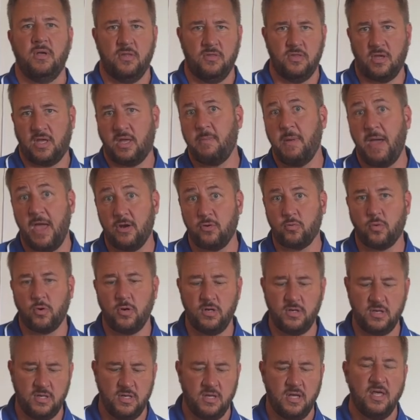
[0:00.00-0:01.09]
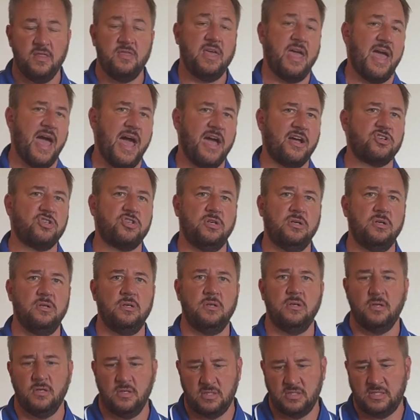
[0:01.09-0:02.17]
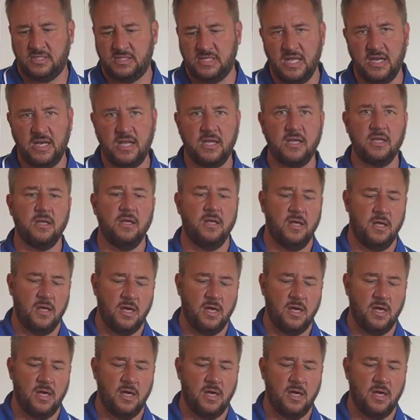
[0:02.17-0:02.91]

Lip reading: the command word, the action, sitting,